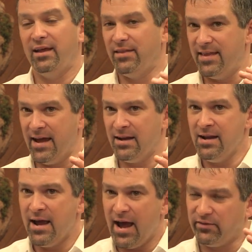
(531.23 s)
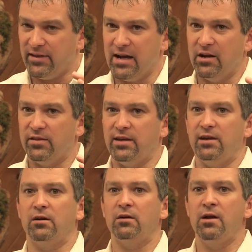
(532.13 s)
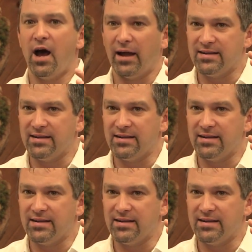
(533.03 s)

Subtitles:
Then, at the end of the year, I